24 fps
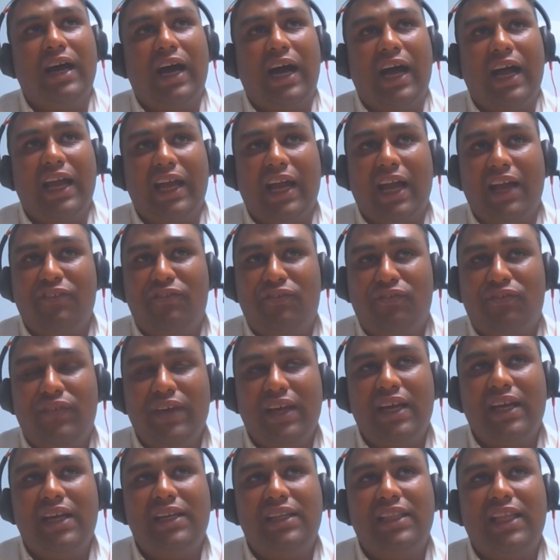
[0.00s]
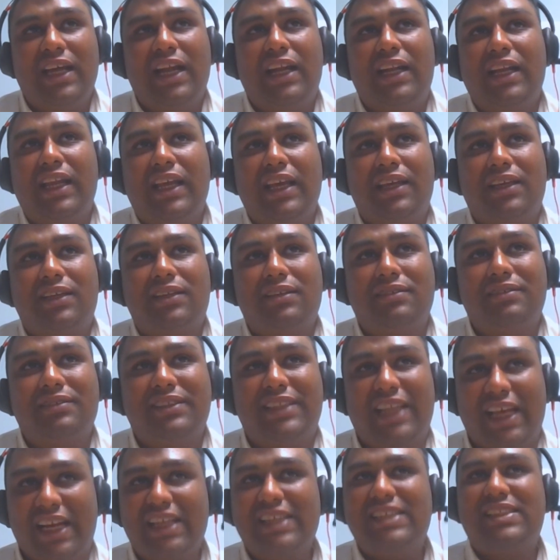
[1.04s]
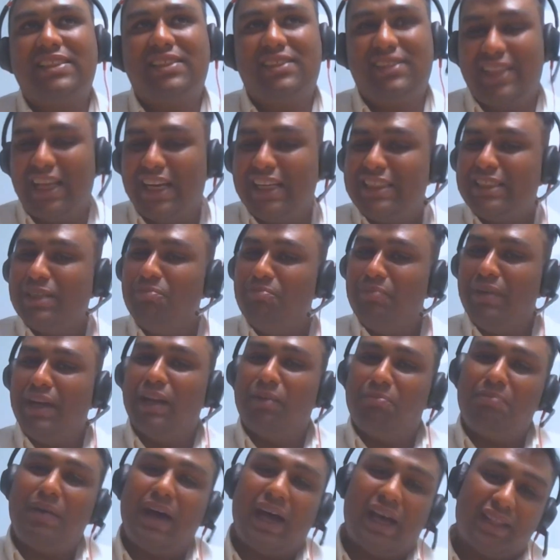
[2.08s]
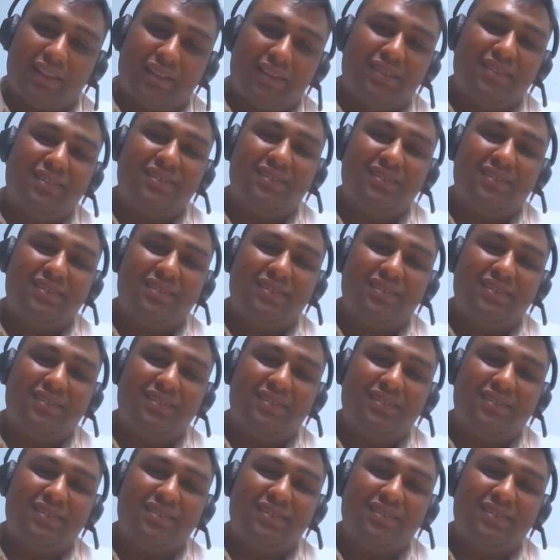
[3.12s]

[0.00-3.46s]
I figured that like there is a middle path.